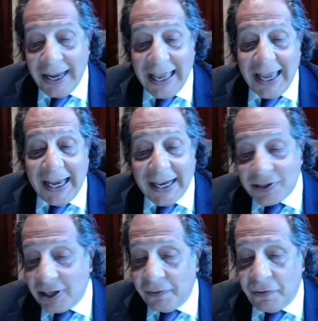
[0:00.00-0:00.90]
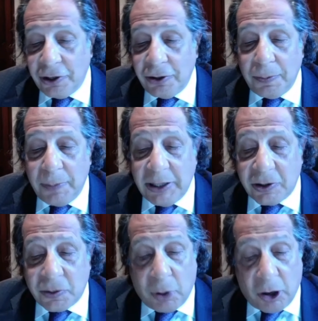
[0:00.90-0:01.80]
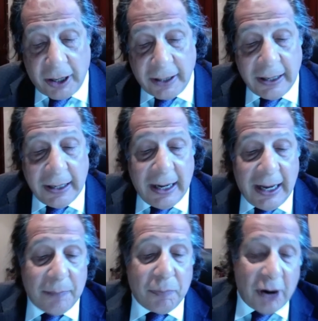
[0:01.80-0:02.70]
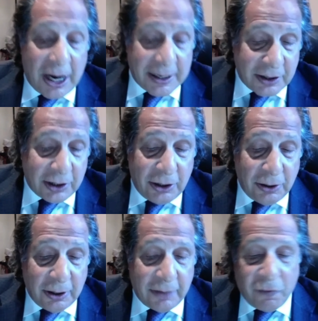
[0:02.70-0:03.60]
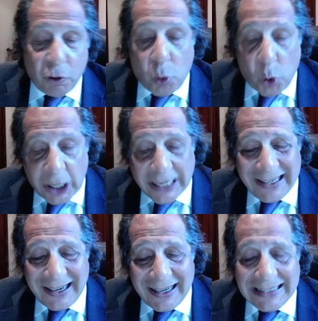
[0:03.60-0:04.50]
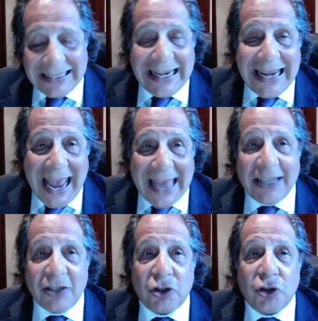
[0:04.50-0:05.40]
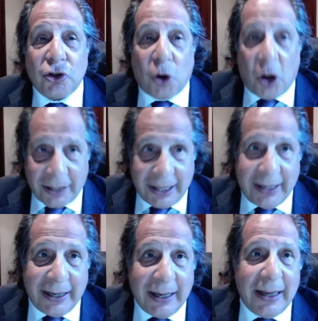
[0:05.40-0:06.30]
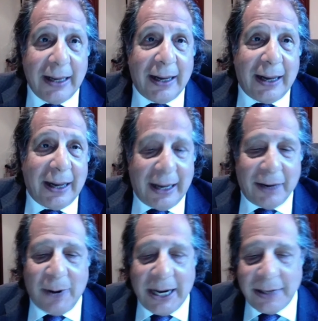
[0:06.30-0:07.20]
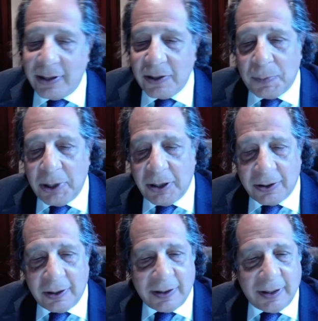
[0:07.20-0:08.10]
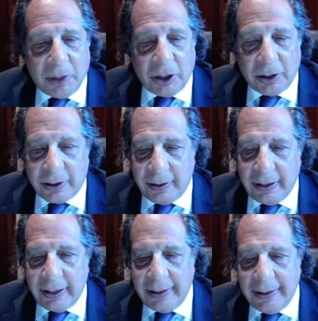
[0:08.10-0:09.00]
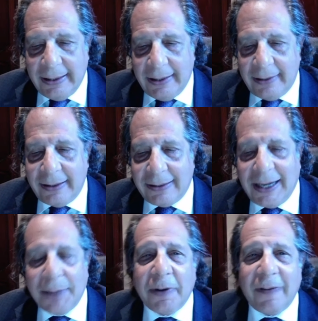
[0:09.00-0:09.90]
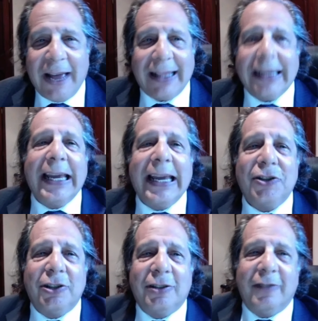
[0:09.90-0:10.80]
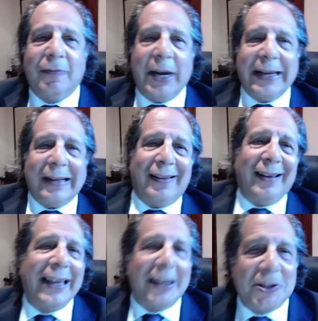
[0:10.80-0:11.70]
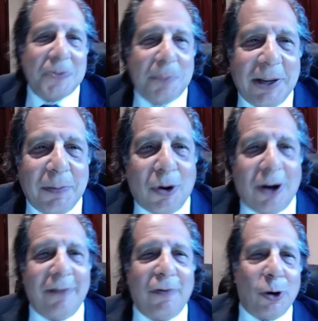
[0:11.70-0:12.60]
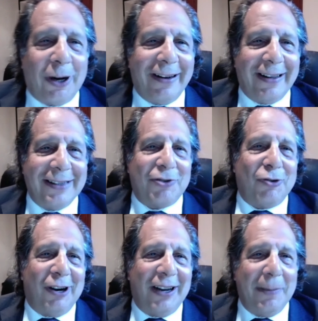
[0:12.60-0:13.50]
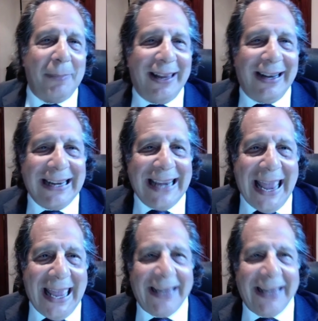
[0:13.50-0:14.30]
asking for you to be disbarred and prosecuted for organized gang stalking. I raise this because it's similar to the type of allegations of my client as being part of organized crime and a gang